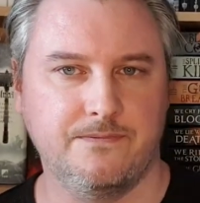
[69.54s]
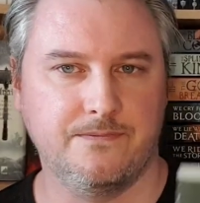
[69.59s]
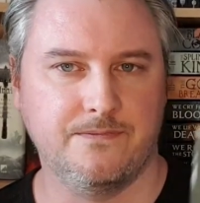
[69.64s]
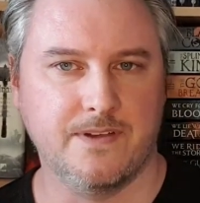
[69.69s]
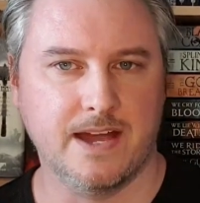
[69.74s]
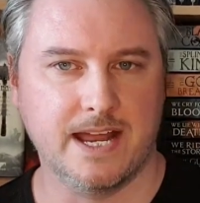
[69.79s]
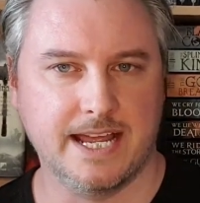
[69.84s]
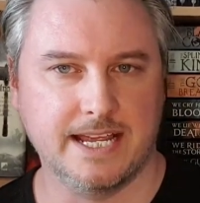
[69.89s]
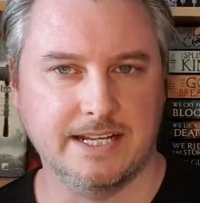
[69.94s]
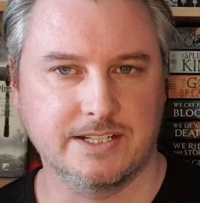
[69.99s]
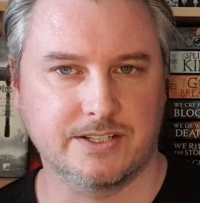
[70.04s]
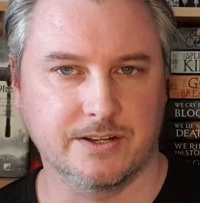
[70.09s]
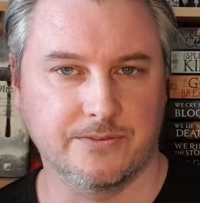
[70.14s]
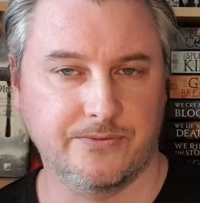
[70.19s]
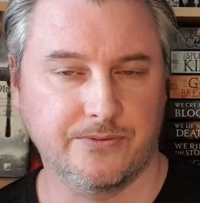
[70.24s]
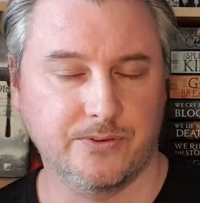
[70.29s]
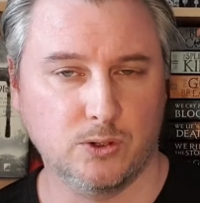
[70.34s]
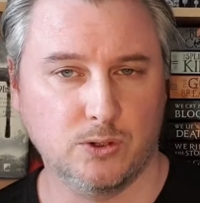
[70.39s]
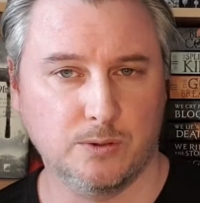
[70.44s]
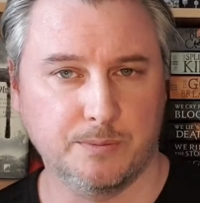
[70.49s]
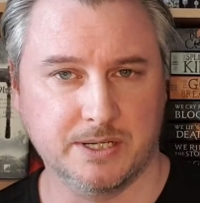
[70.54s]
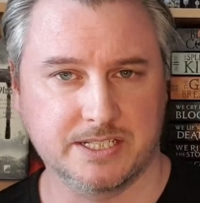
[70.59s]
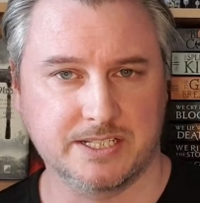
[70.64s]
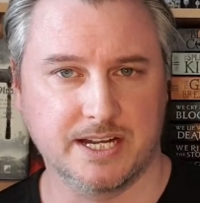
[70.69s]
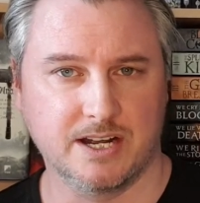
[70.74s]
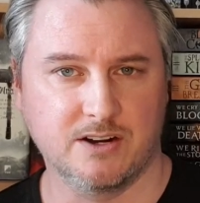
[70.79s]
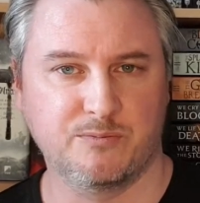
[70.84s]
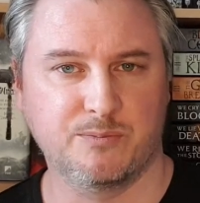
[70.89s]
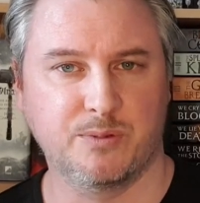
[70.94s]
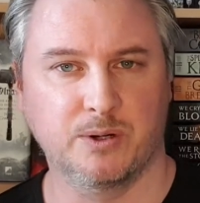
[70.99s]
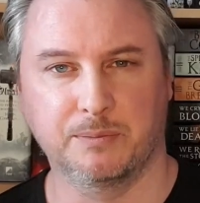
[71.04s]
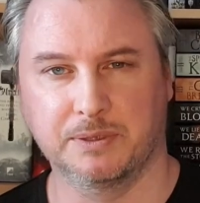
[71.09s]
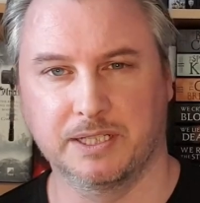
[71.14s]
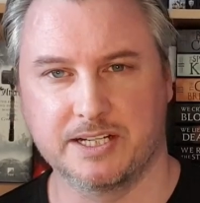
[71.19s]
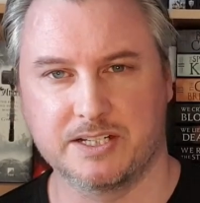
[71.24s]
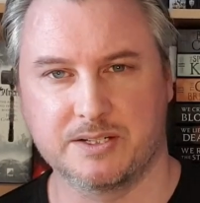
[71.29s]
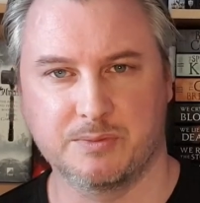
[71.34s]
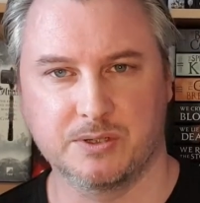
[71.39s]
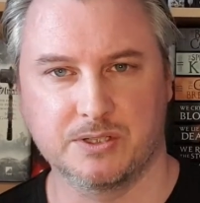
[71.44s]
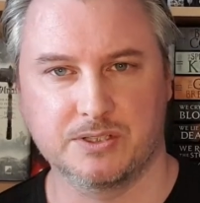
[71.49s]
Then it's a former self
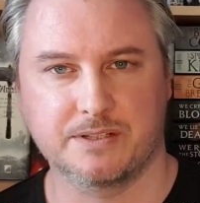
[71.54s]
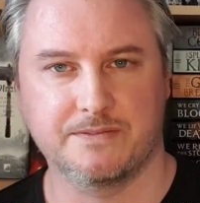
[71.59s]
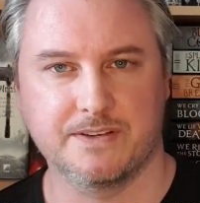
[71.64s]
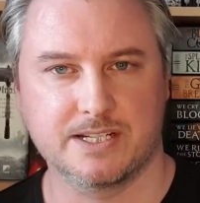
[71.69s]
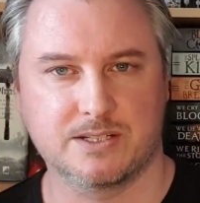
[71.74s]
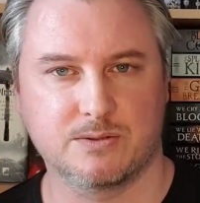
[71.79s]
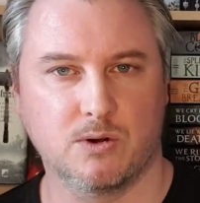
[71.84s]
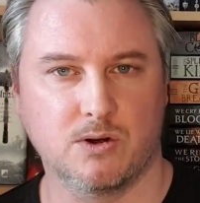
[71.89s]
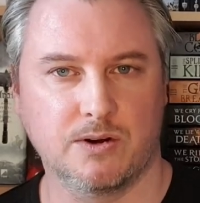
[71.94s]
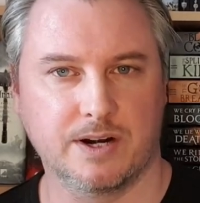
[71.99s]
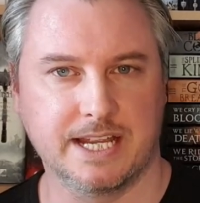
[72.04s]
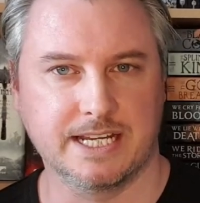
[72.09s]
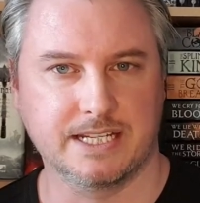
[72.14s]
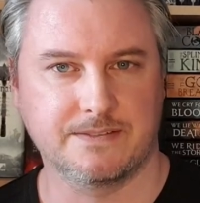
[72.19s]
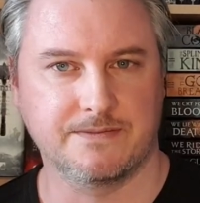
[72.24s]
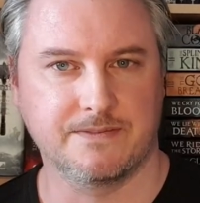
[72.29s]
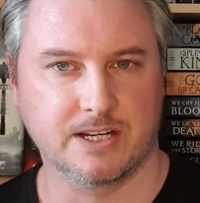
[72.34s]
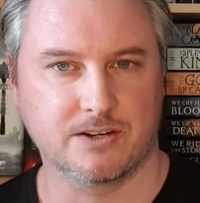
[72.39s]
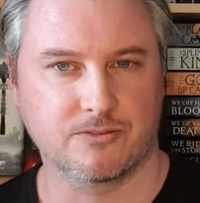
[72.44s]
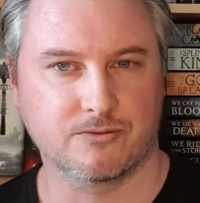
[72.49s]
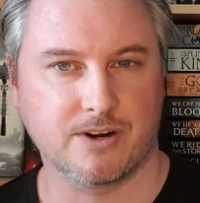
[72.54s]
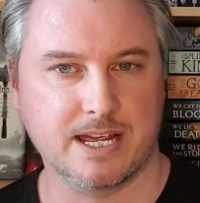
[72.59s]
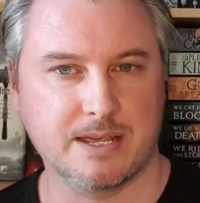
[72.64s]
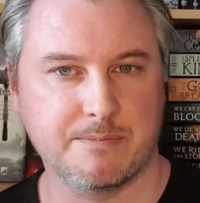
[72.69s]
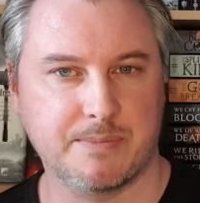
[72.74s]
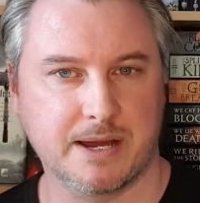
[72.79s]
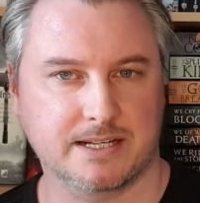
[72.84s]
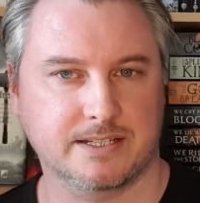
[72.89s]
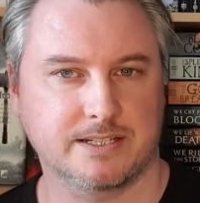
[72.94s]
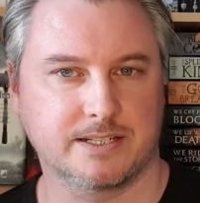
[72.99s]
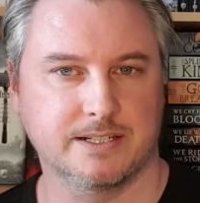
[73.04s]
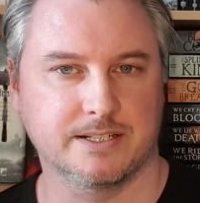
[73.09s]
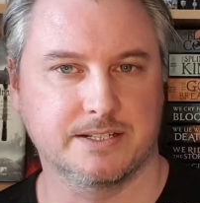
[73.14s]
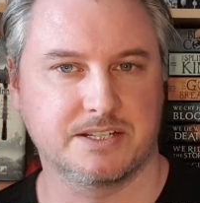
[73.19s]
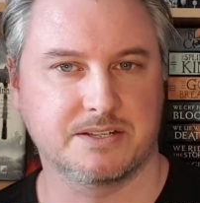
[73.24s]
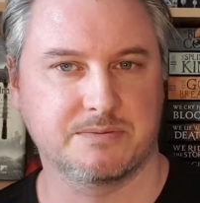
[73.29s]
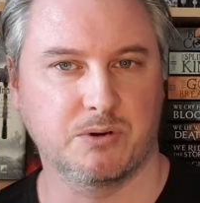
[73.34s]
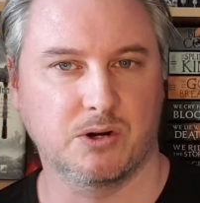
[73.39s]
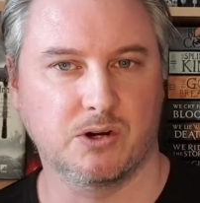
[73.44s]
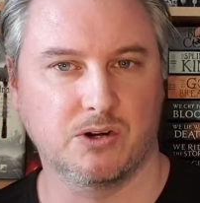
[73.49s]
published book. This one is The Grey
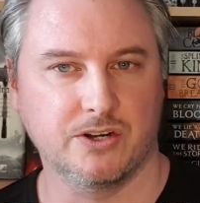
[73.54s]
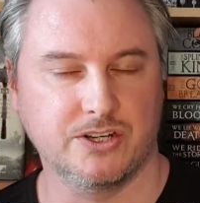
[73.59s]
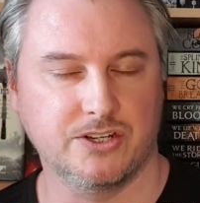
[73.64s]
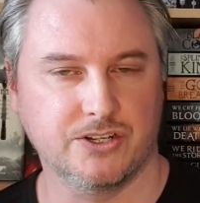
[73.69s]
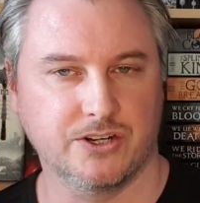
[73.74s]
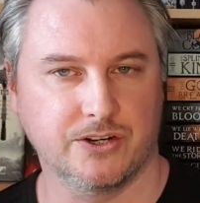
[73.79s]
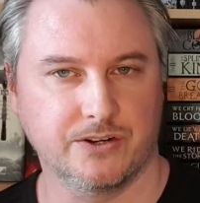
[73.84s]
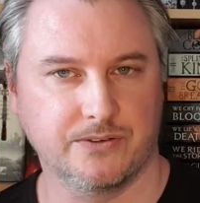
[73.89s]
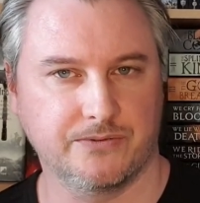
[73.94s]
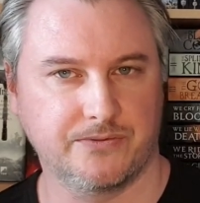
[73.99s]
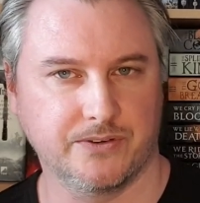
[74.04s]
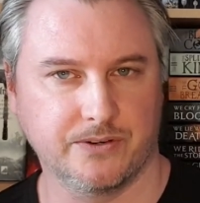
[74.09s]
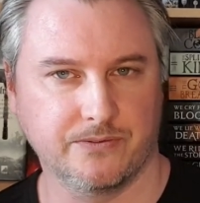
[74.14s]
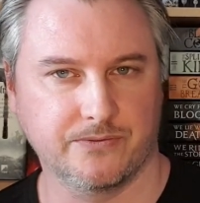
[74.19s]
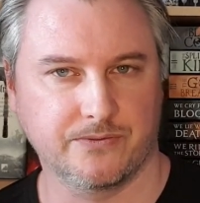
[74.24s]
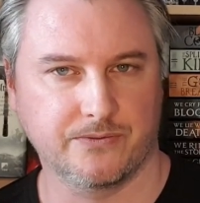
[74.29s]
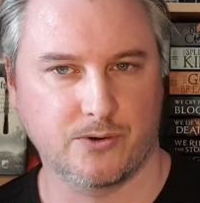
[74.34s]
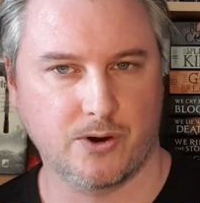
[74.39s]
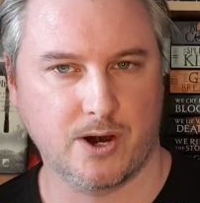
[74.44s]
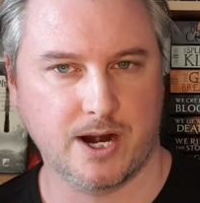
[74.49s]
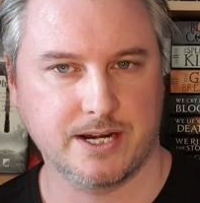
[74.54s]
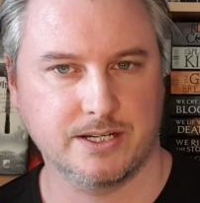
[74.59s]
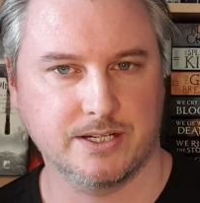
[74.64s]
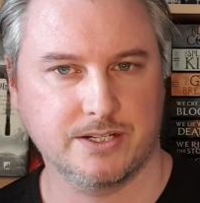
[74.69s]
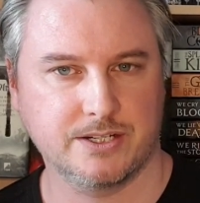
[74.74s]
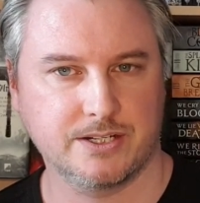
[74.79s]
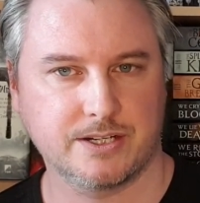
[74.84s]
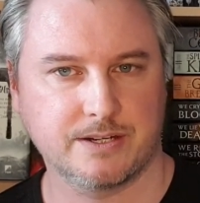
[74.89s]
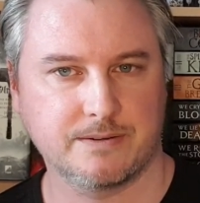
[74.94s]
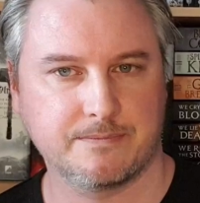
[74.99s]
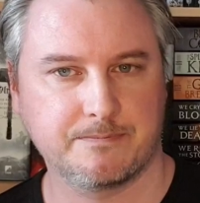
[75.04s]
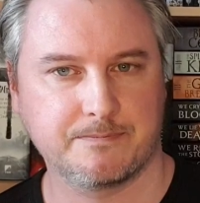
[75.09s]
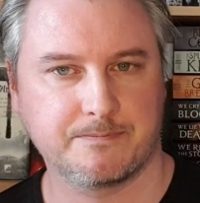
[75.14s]
Bastards by Jonathan French.